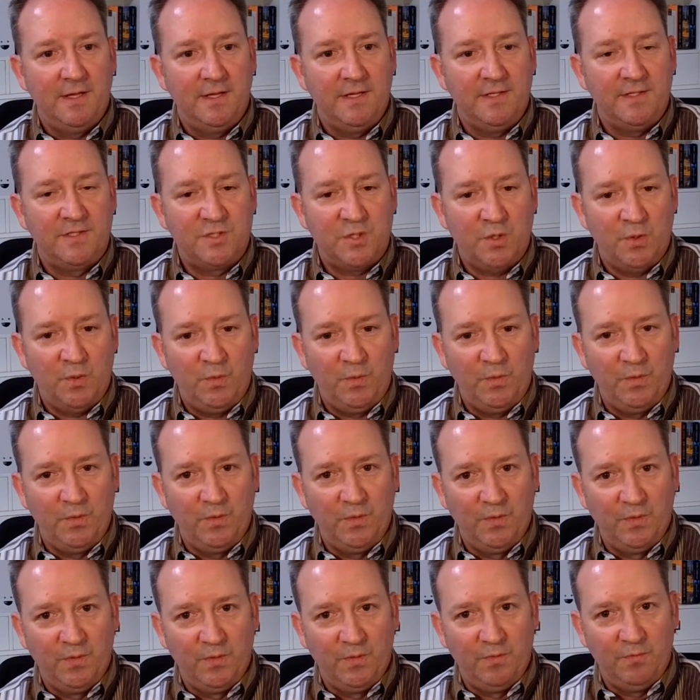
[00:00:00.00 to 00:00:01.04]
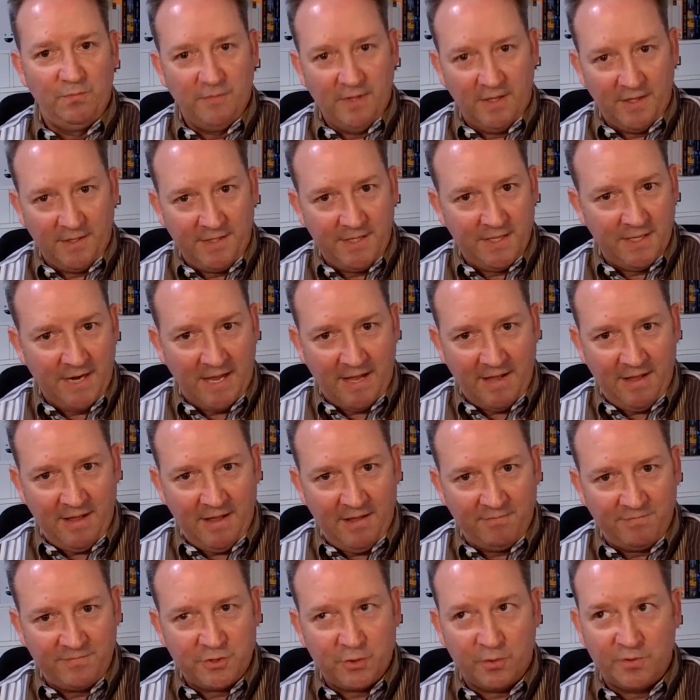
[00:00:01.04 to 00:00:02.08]
And so, again,
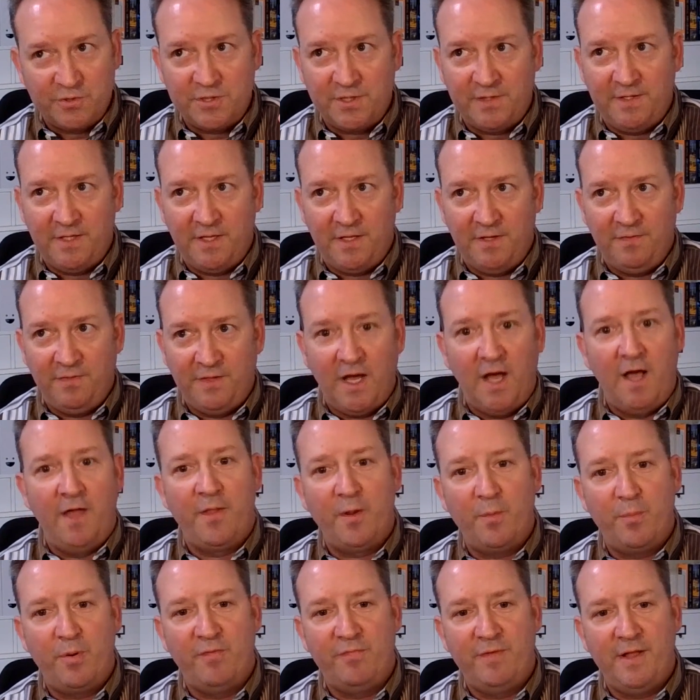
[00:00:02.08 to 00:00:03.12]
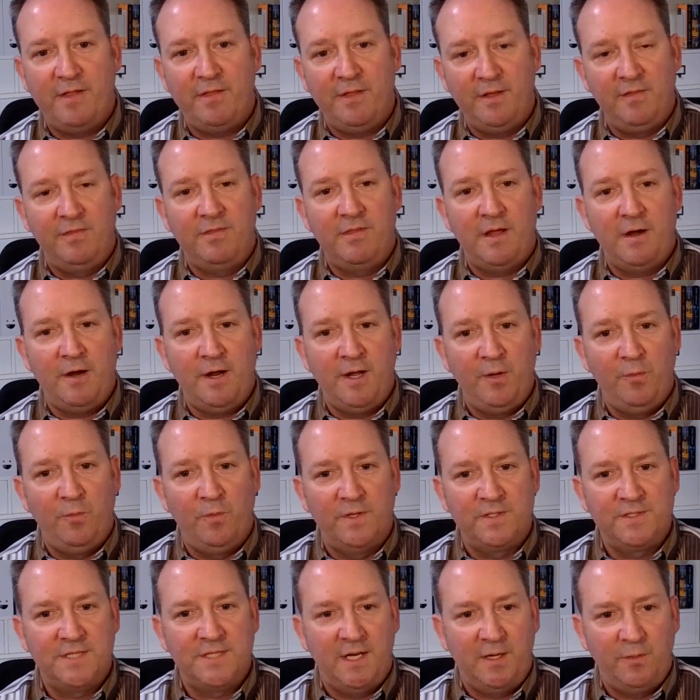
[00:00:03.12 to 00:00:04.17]
I've told you that the other prevailing theory
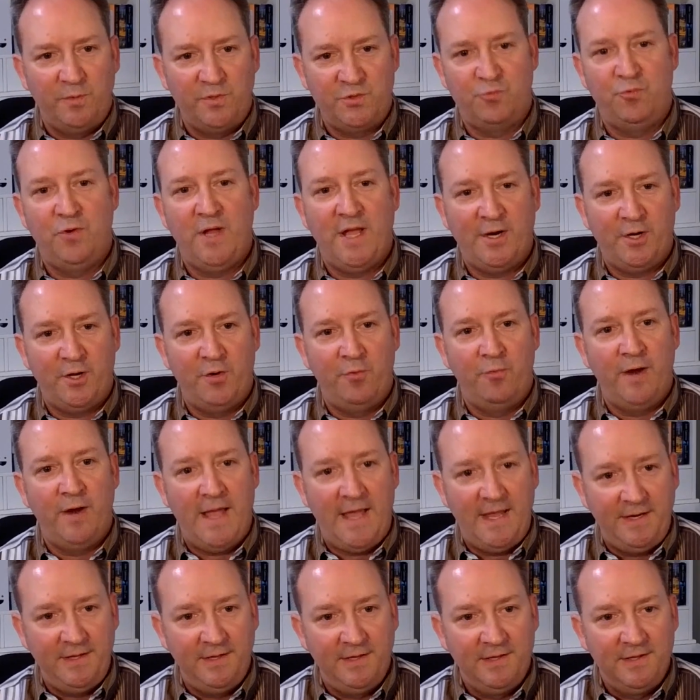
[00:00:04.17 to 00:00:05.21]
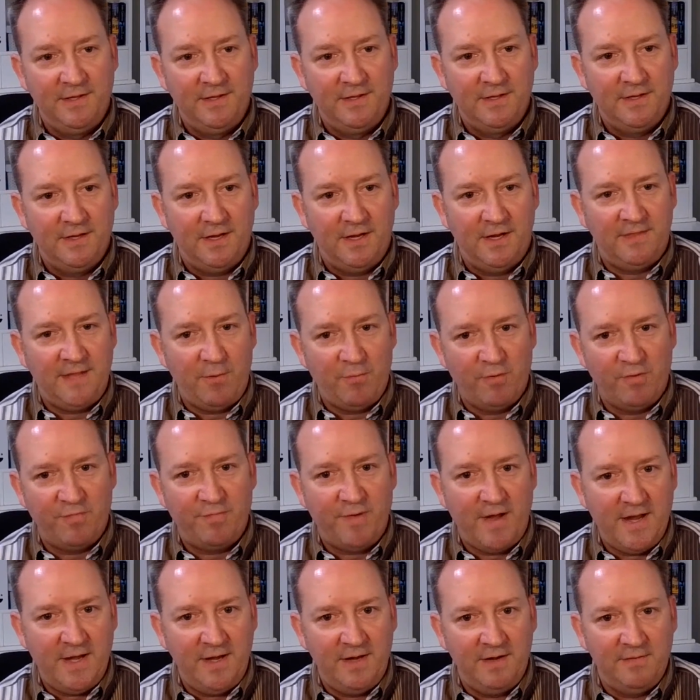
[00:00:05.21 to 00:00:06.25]
was that it was red on red. I think
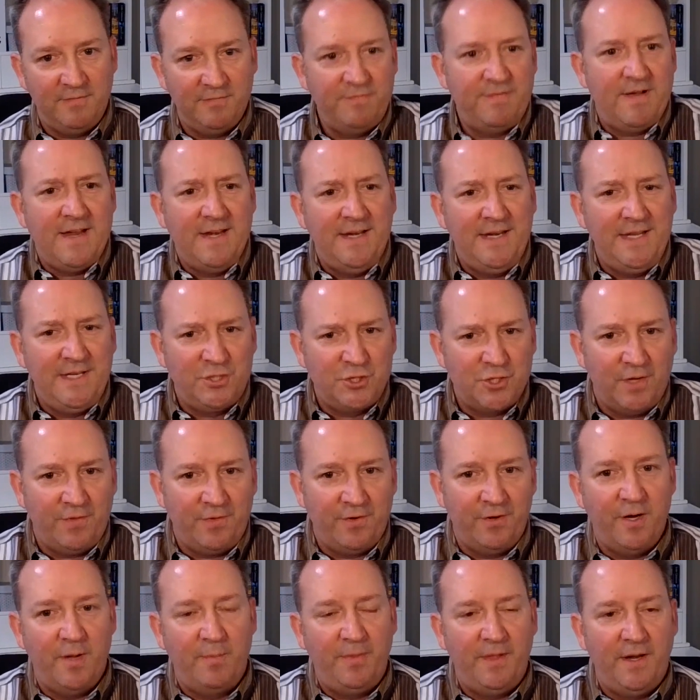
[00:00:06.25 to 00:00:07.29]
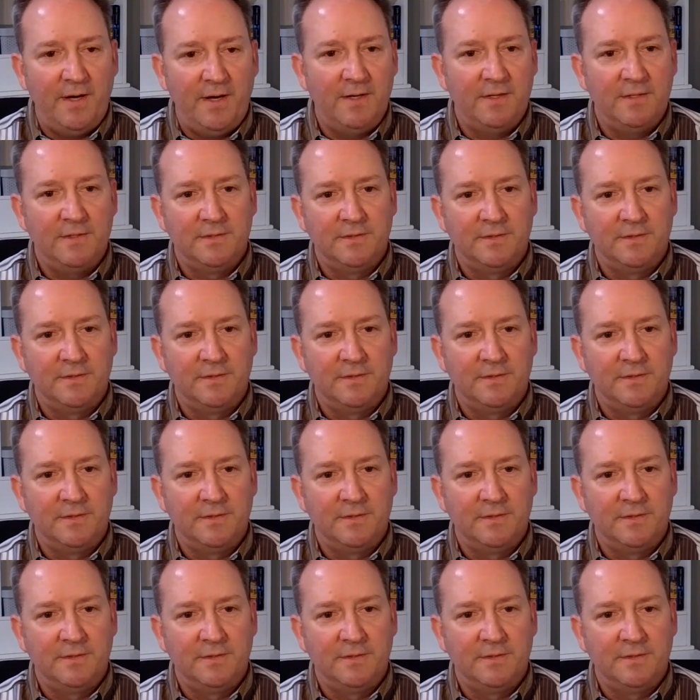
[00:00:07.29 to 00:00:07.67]
fighting each other up there.